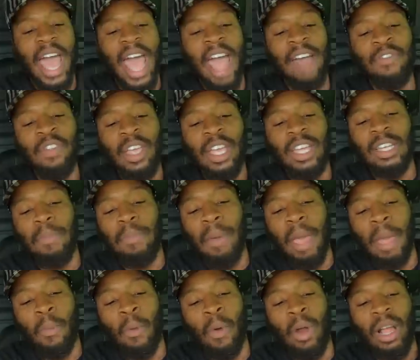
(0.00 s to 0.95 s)
After getting the
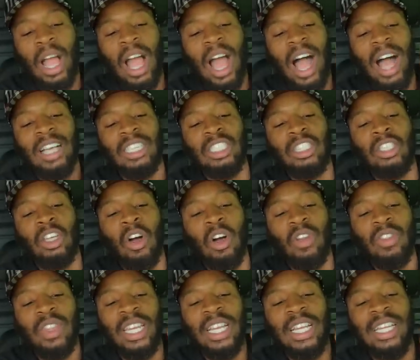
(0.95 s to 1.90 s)
paperwork, I
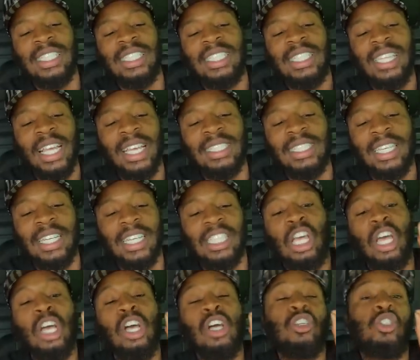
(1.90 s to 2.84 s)
saw that it says that it's